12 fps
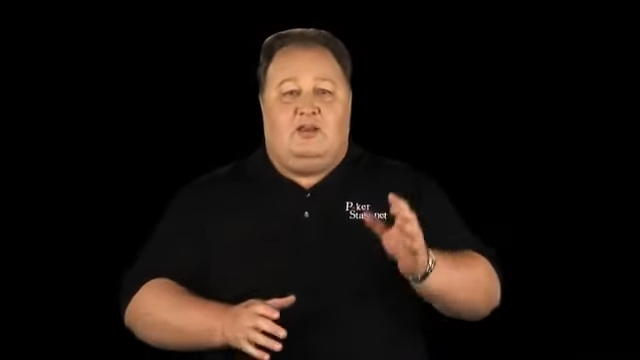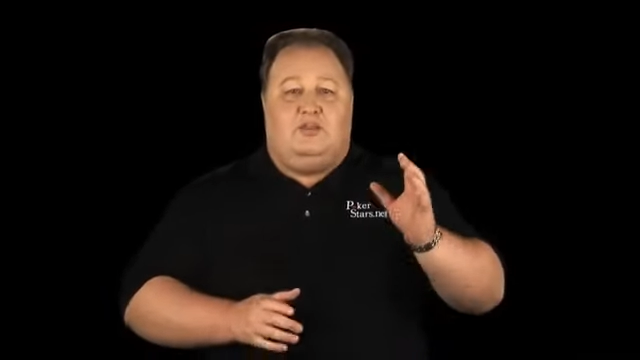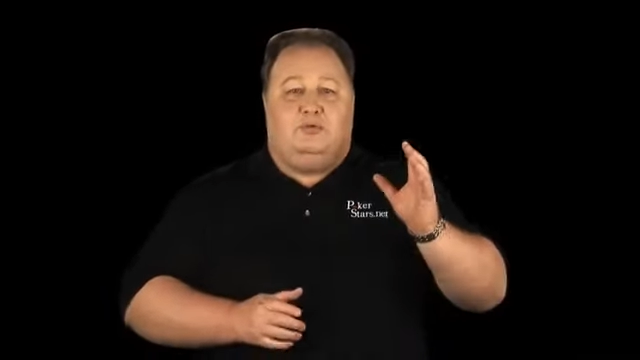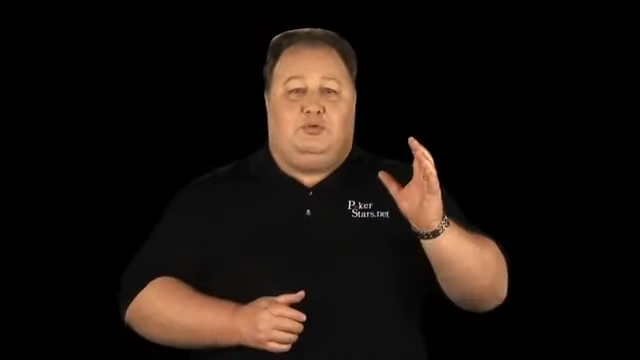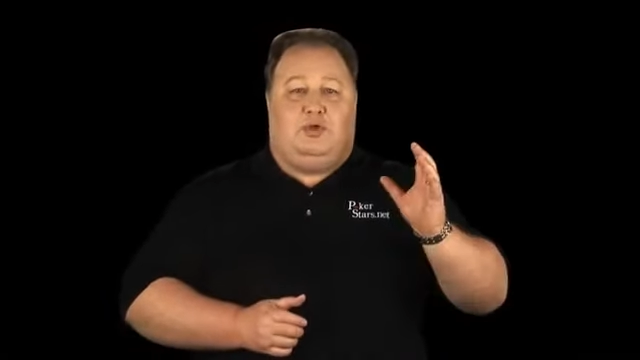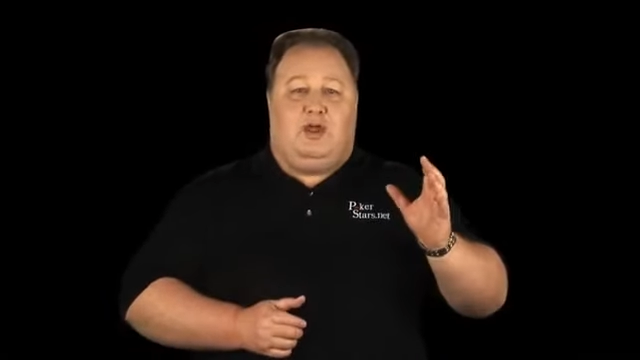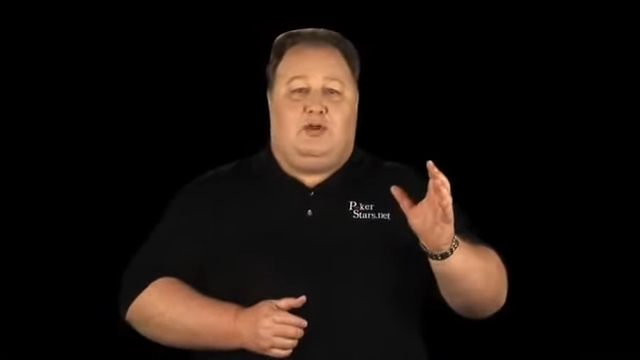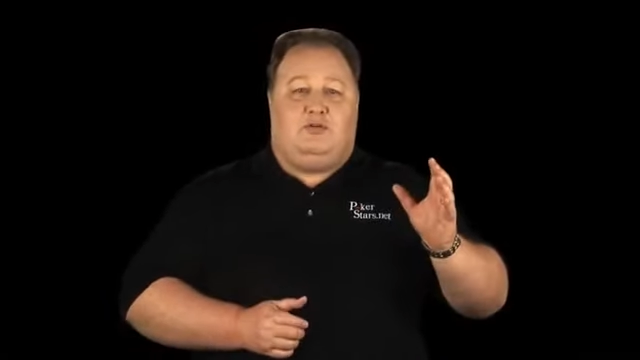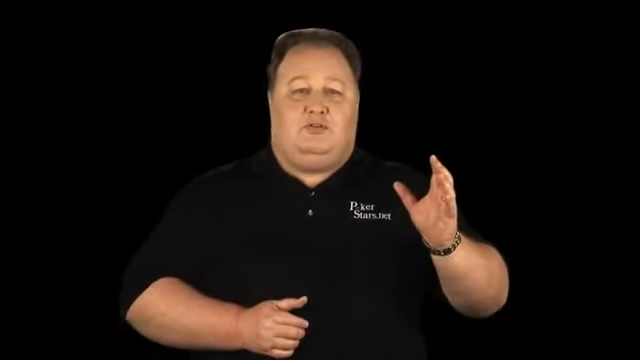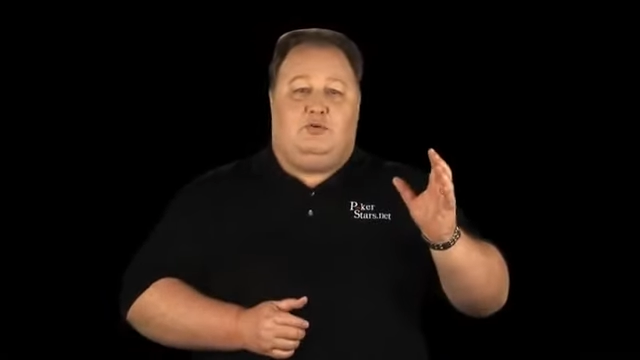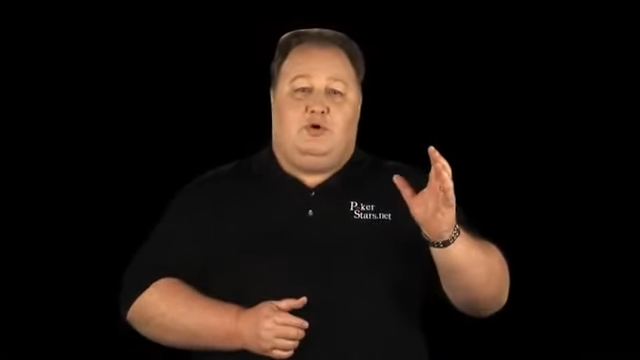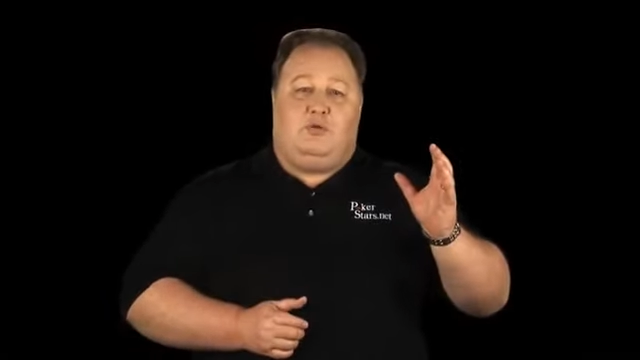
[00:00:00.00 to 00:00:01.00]
than
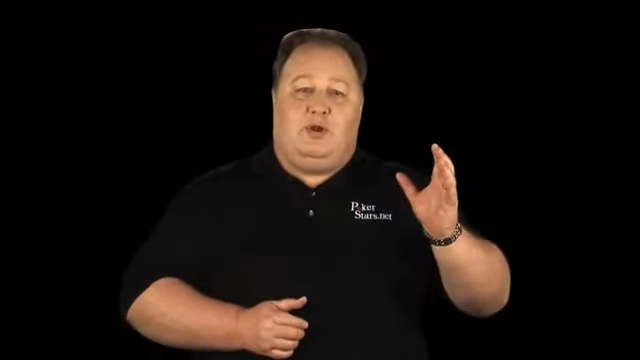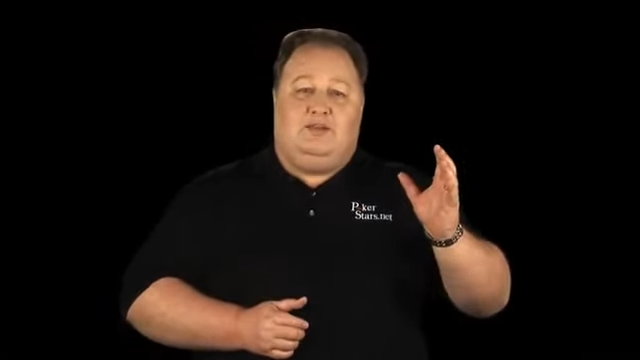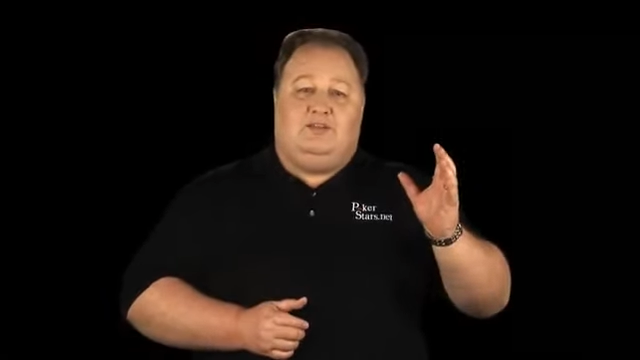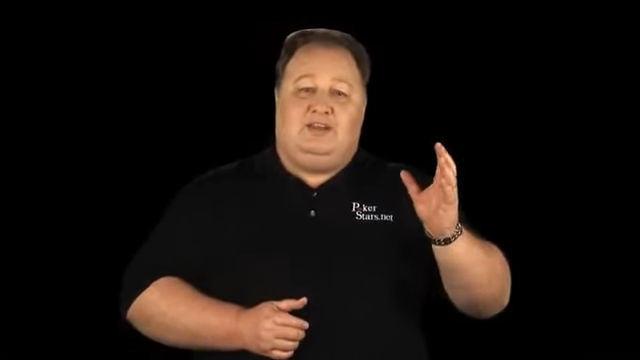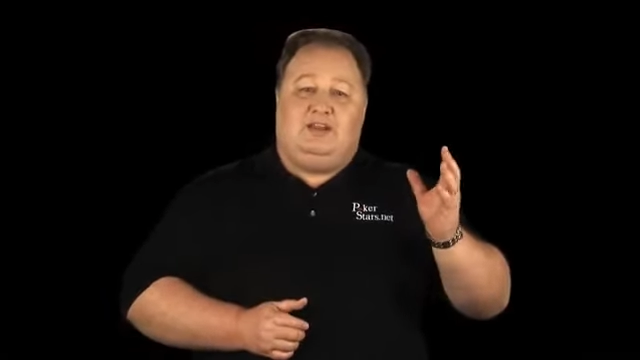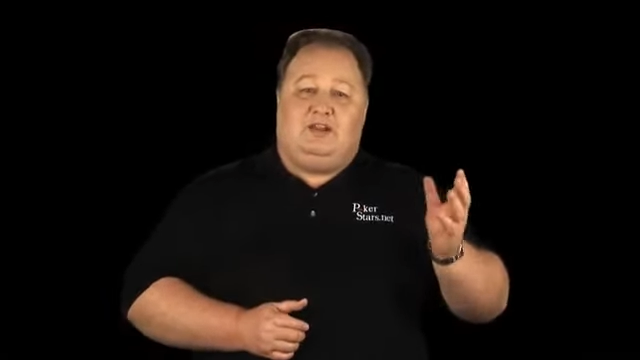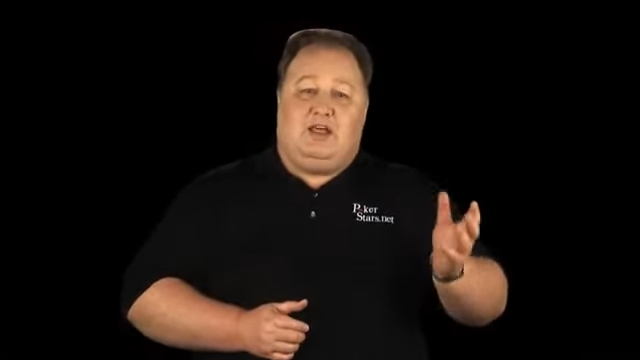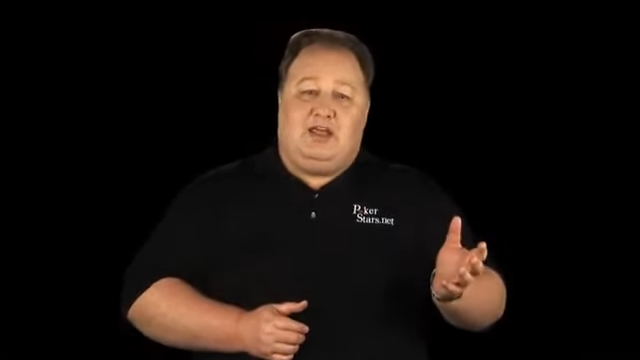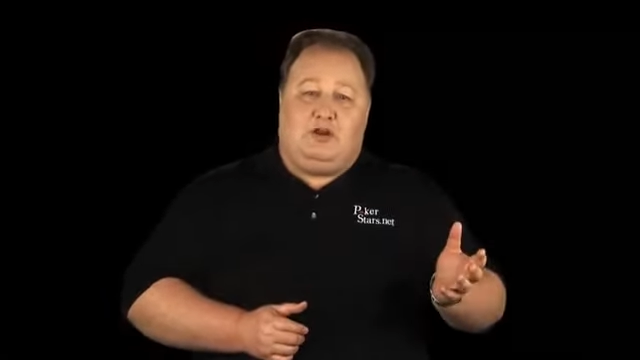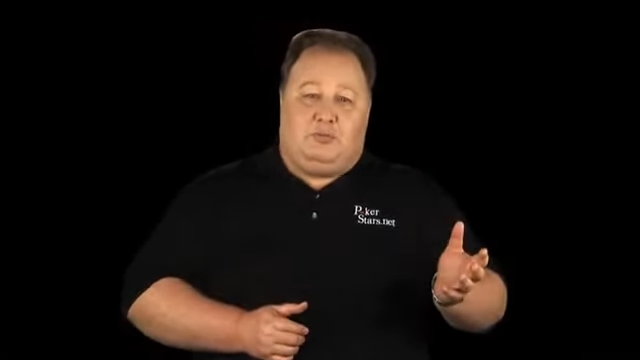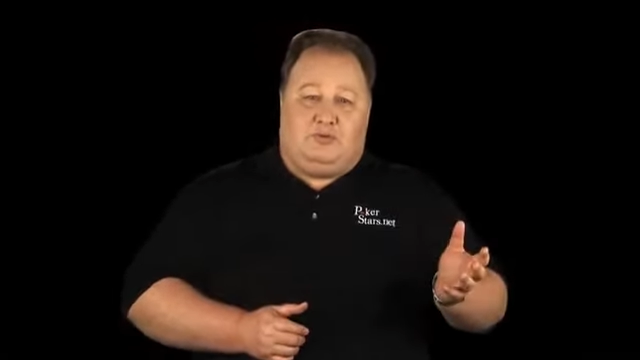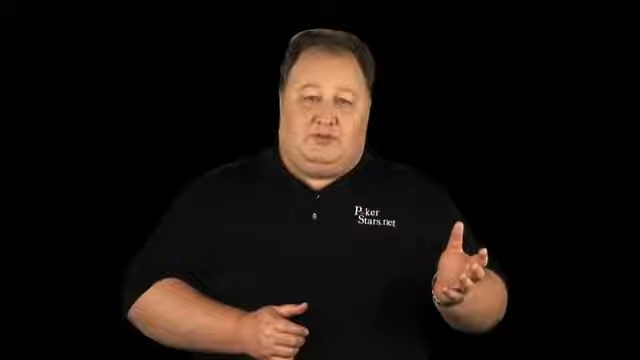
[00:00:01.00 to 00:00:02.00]
players who are raising in
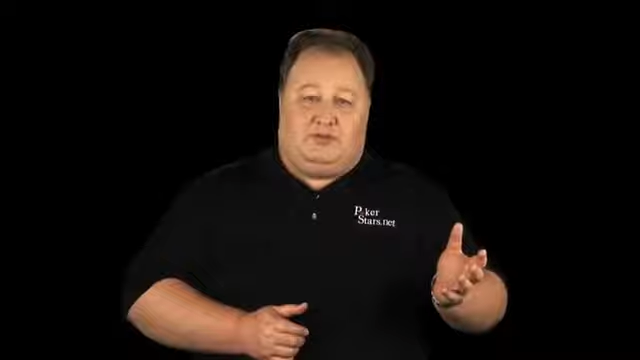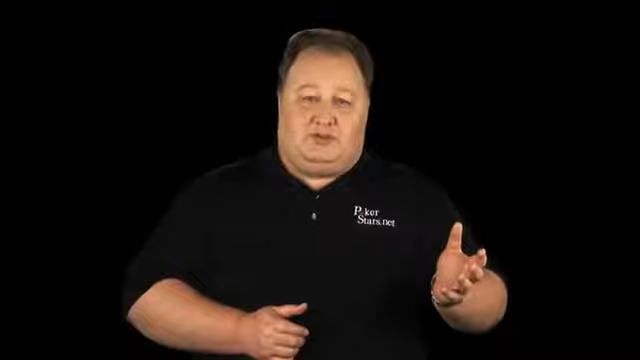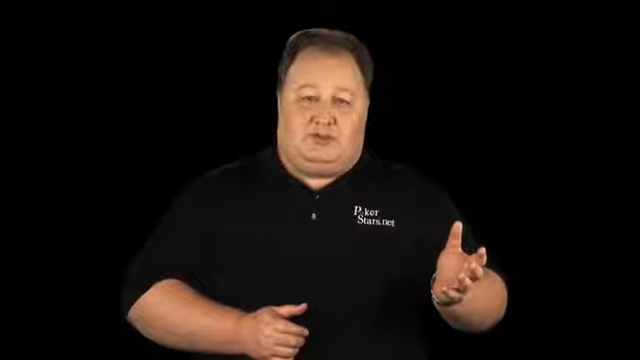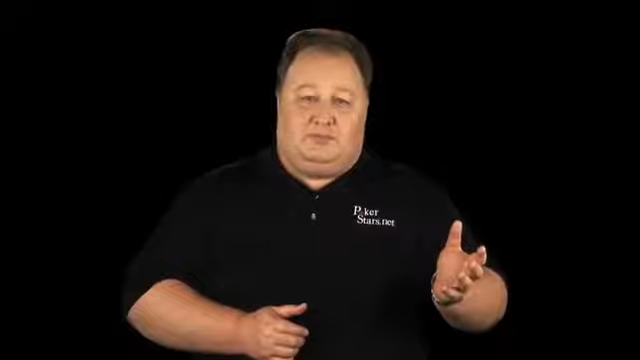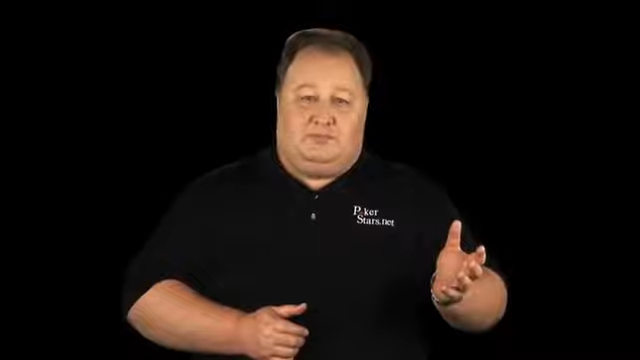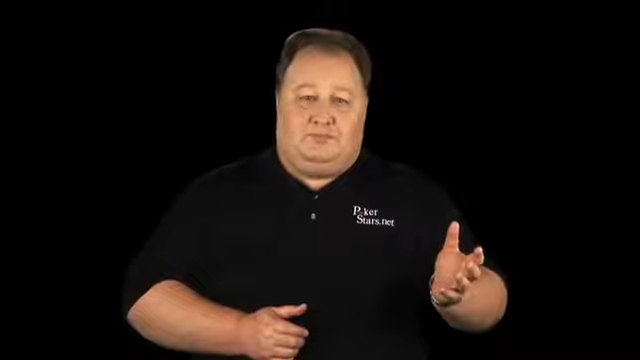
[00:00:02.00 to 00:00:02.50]
later position,